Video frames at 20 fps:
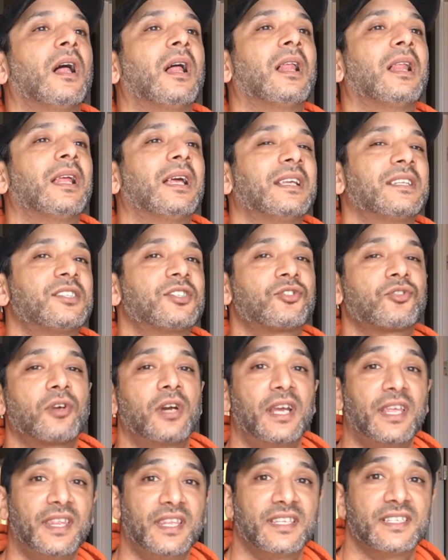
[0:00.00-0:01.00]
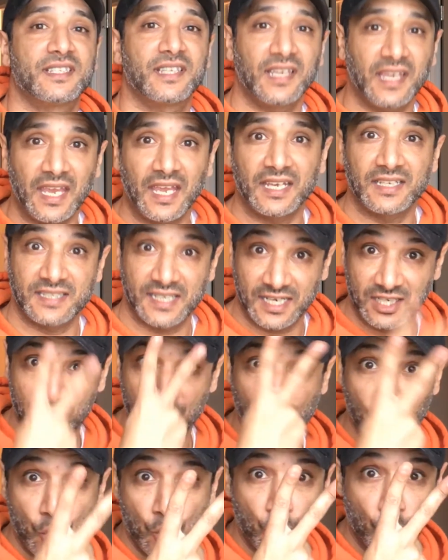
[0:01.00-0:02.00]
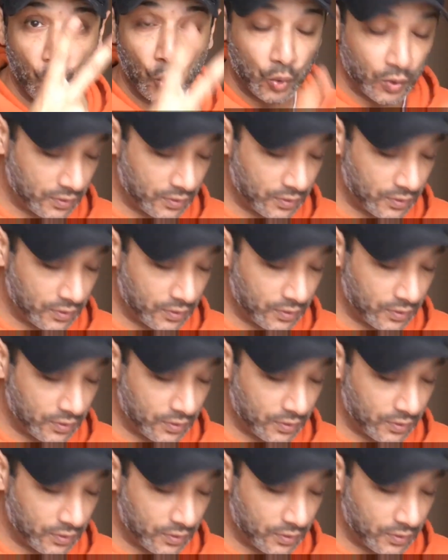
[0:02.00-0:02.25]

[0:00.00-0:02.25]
Let's try this again, take two.